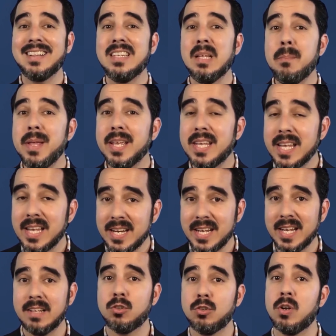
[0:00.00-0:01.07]
at the
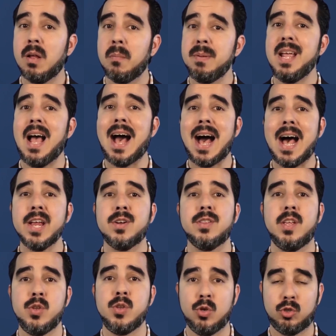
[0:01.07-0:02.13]
beginning it's going to be
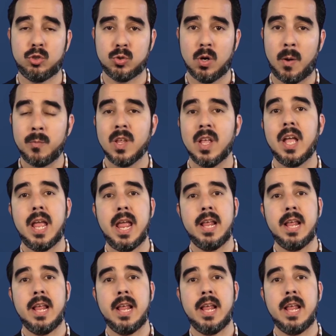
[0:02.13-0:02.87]
higher than usual.